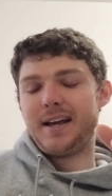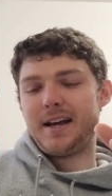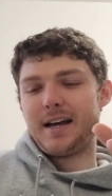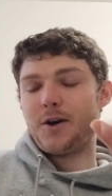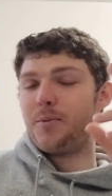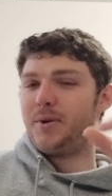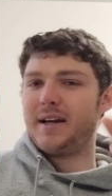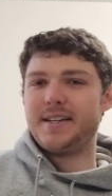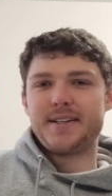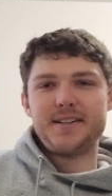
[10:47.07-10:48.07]
I hope you
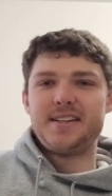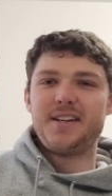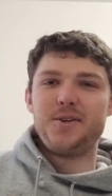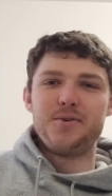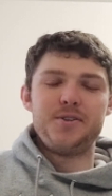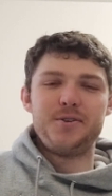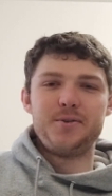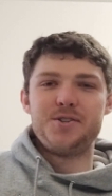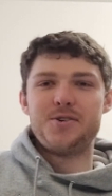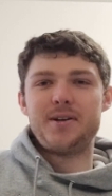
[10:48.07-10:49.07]
guys continue to
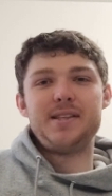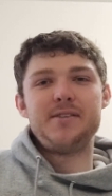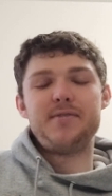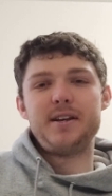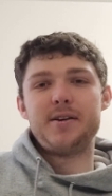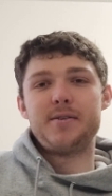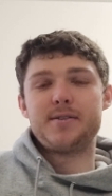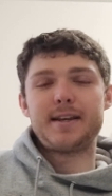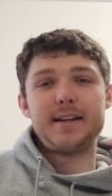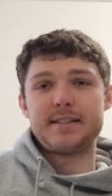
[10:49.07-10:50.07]
enjoy these
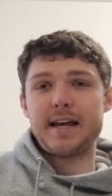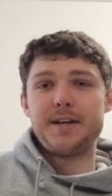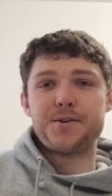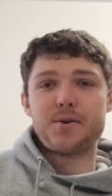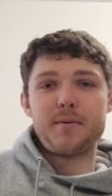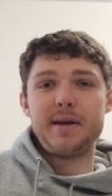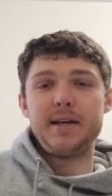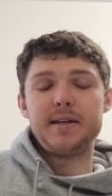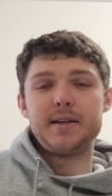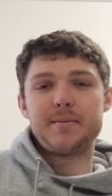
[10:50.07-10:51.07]
videos as I enjoy
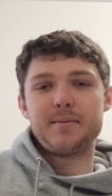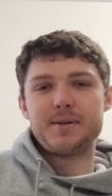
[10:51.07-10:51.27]
making them.